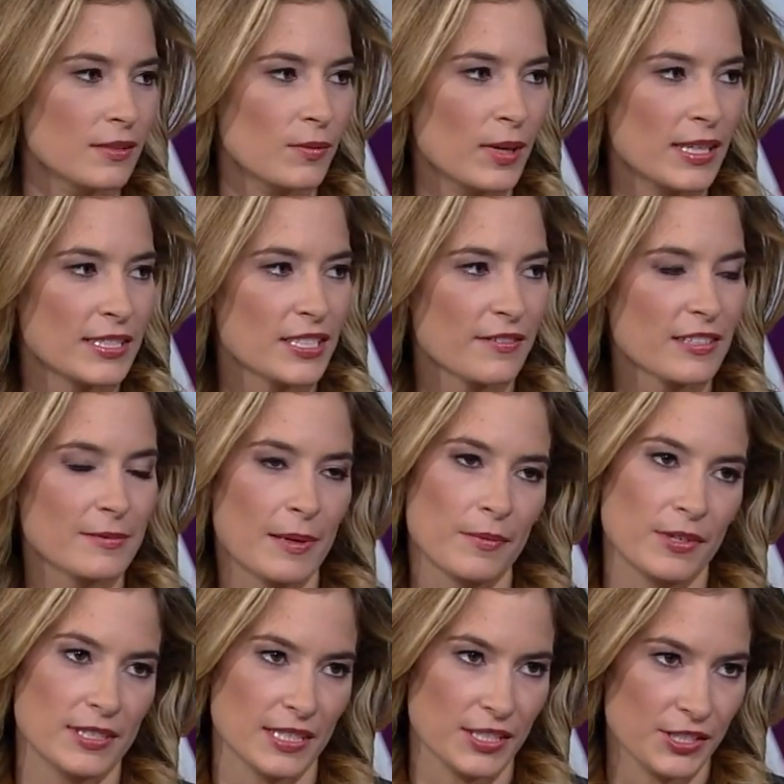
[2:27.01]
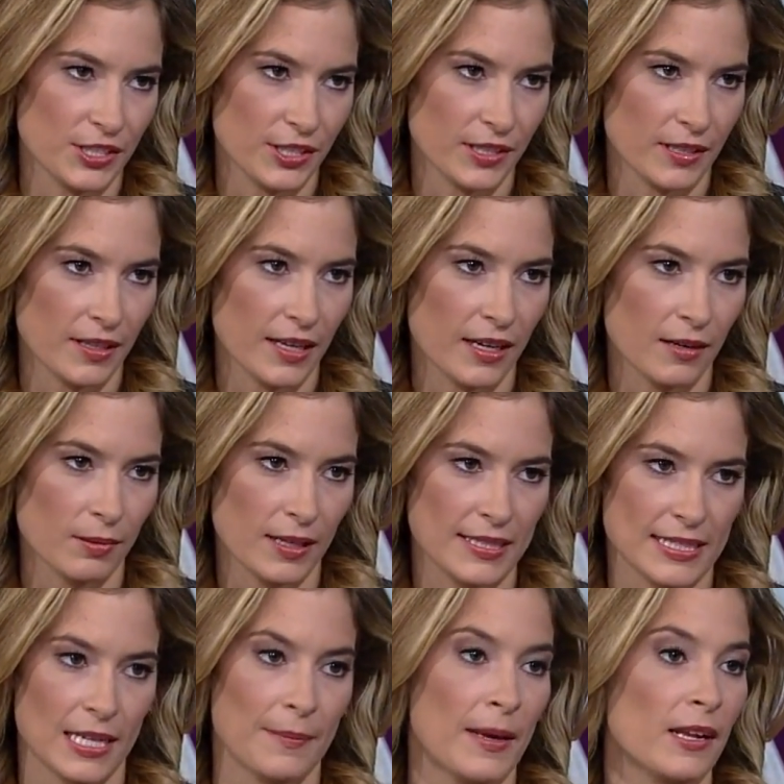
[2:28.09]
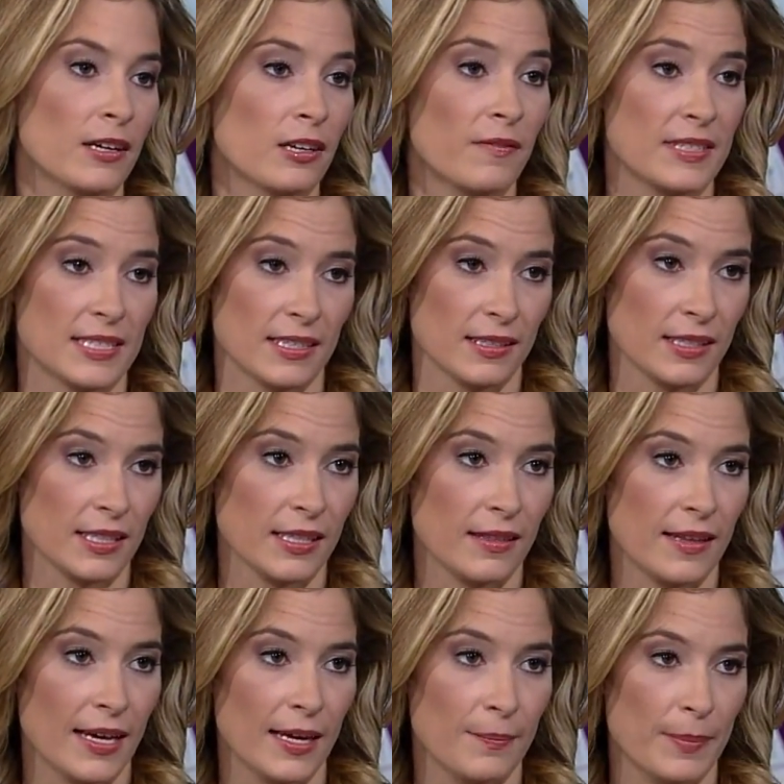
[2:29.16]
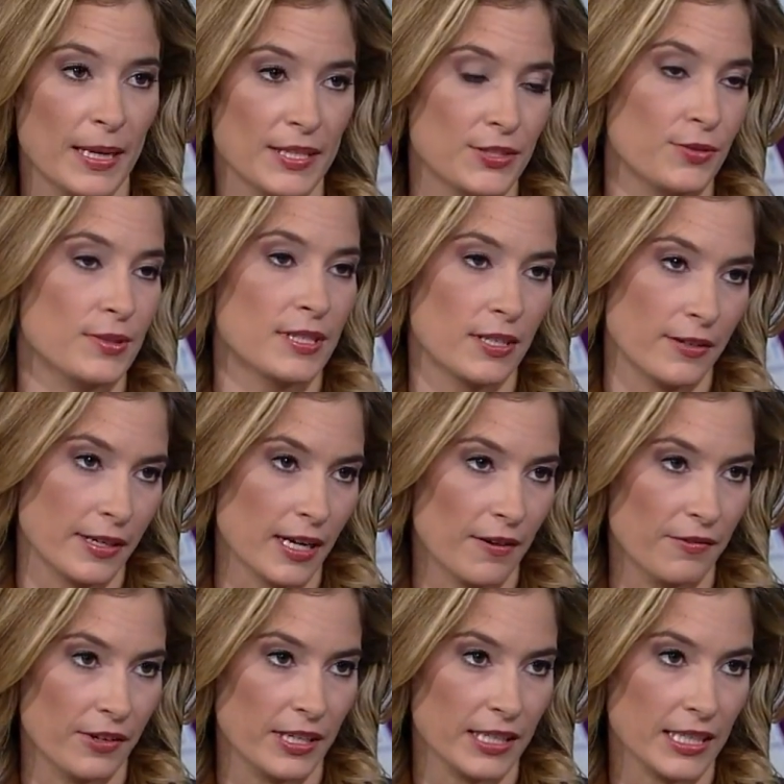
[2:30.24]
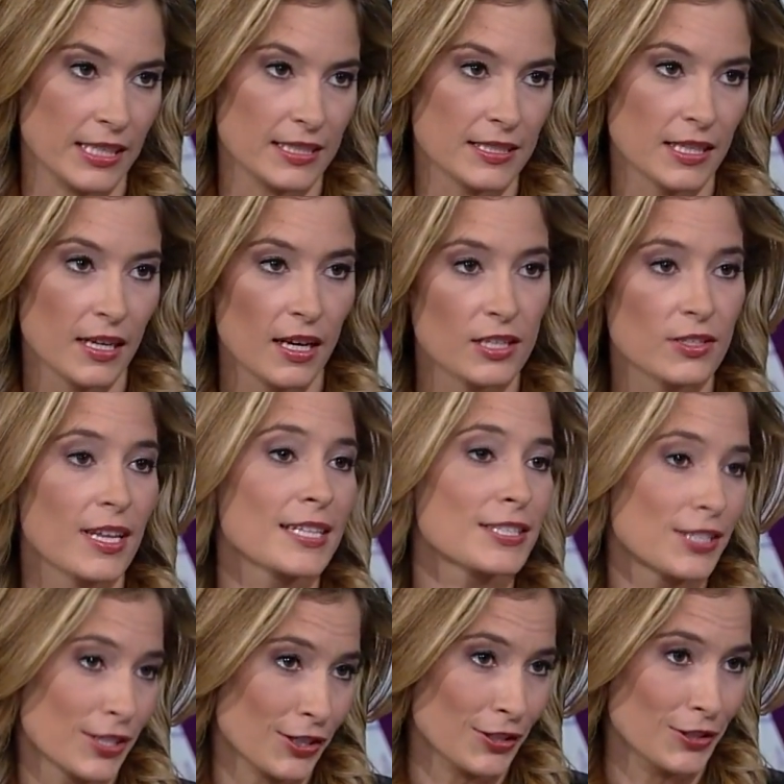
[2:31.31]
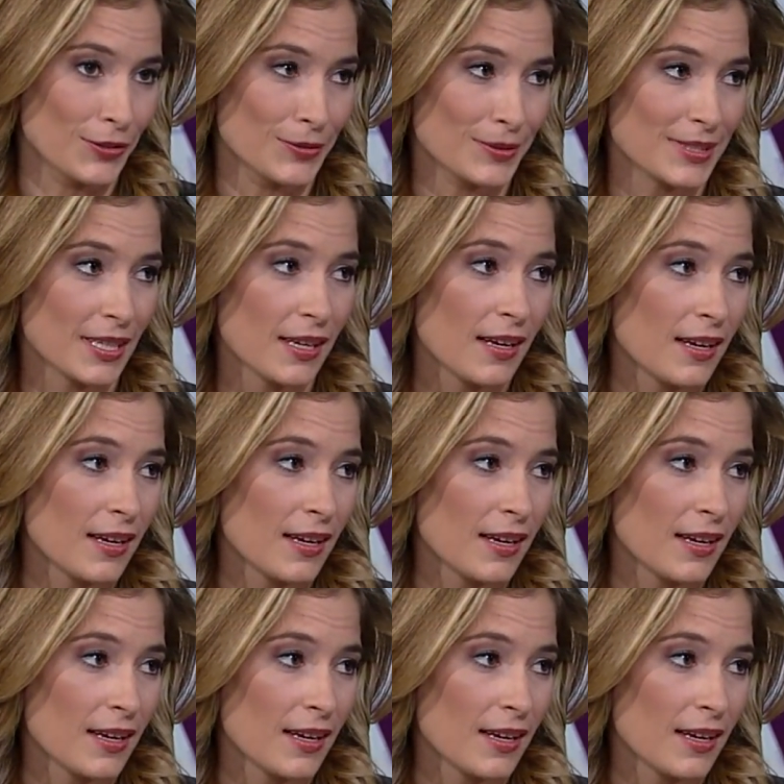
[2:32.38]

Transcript: when a service member is injured, they're placed in a medical facility that best suits their recovery needs. So that's the good news.